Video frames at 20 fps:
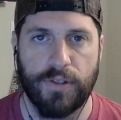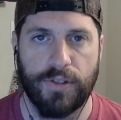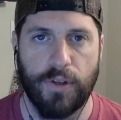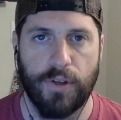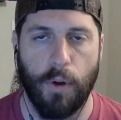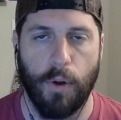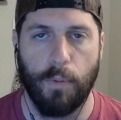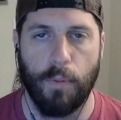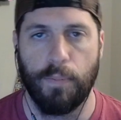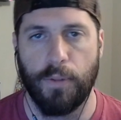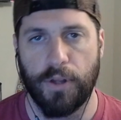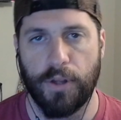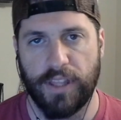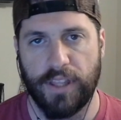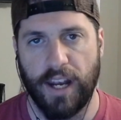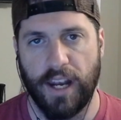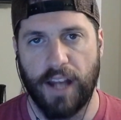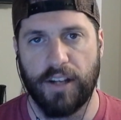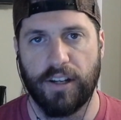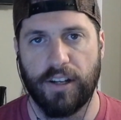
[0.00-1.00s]
so put
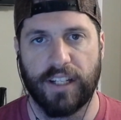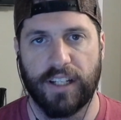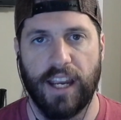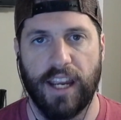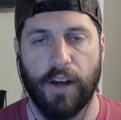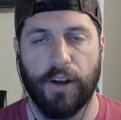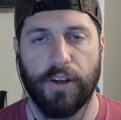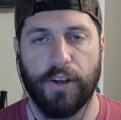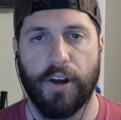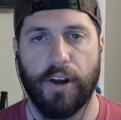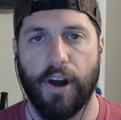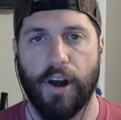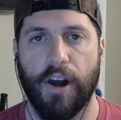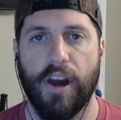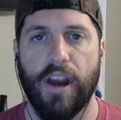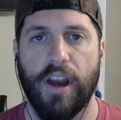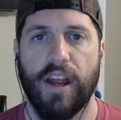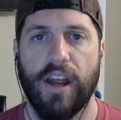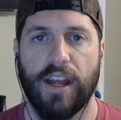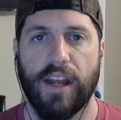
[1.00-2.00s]
that on your
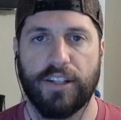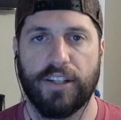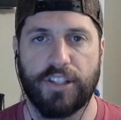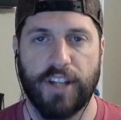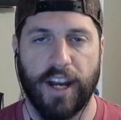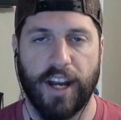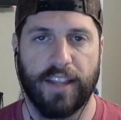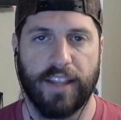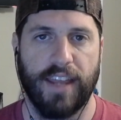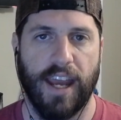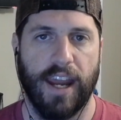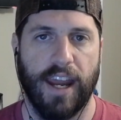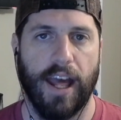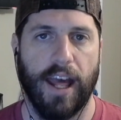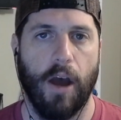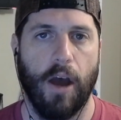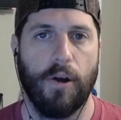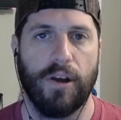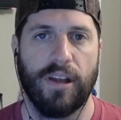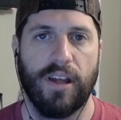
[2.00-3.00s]
calendar and check that
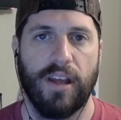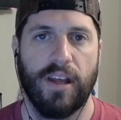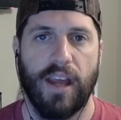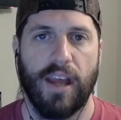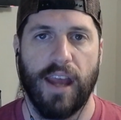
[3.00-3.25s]
out.